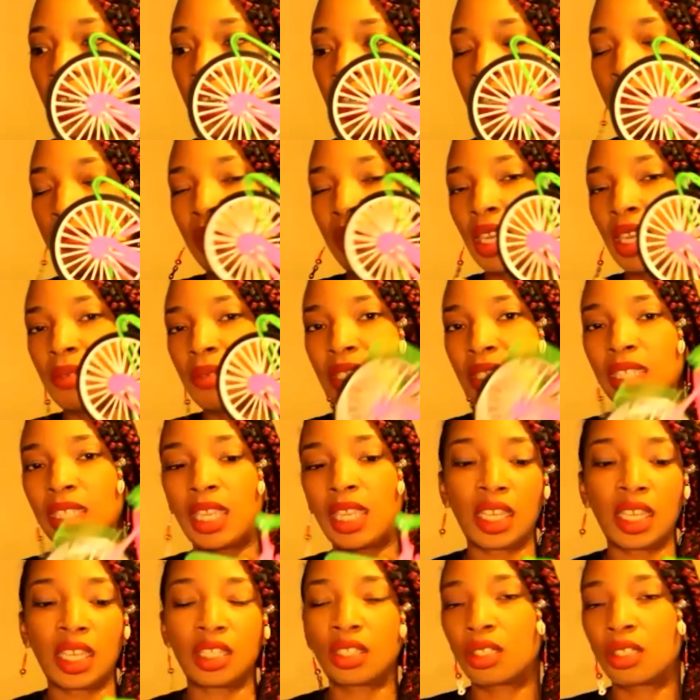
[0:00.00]
maybe say
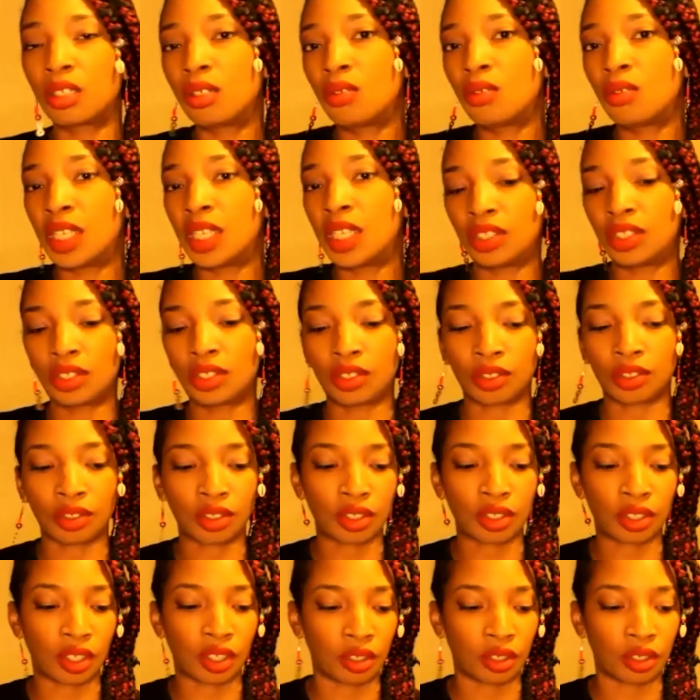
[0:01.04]
like 2 inches or
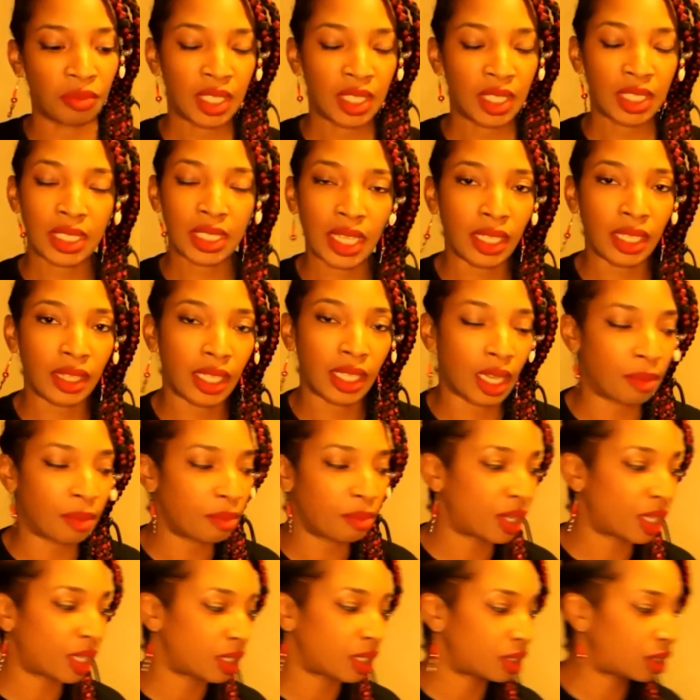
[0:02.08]
so. It's not that
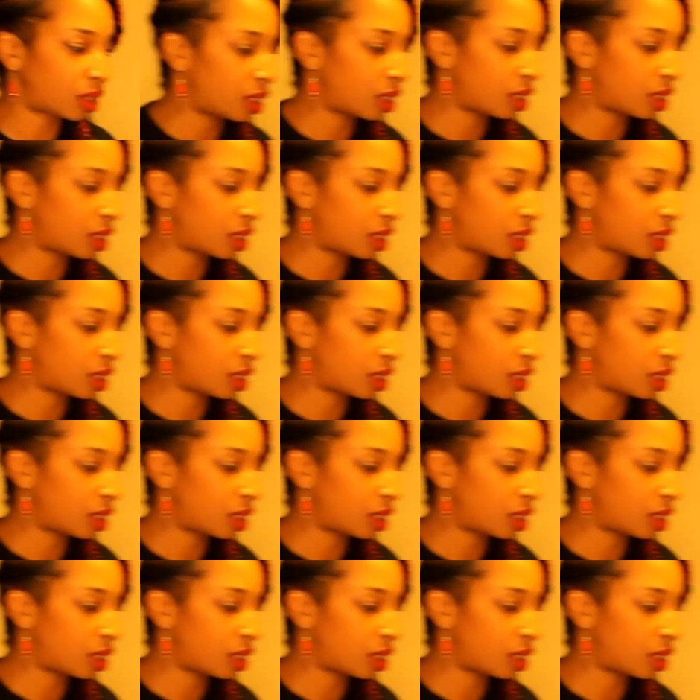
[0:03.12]
much,